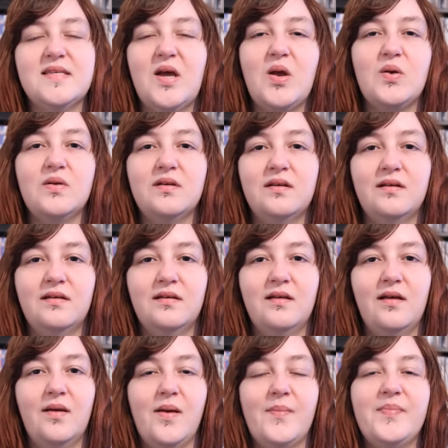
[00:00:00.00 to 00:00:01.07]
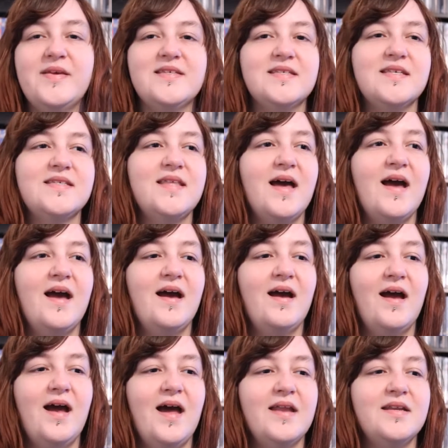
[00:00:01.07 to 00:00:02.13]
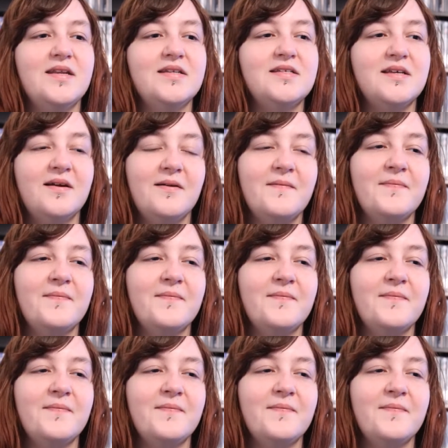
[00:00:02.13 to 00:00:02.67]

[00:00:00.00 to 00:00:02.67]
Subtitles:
own business there, and